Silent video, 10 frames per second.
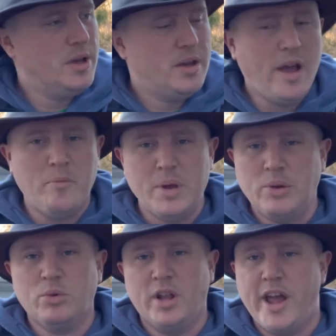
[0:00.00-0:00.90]
have
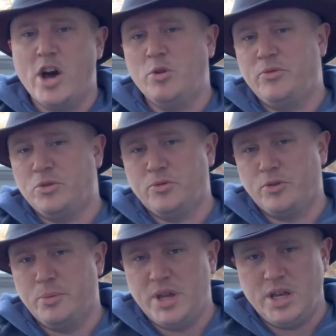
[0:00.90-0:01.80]
been really helpful
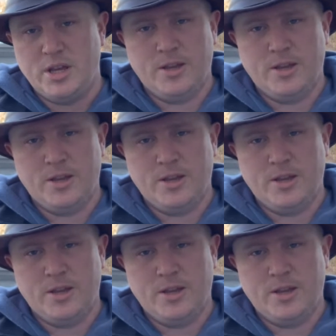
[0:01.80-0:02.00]
for me.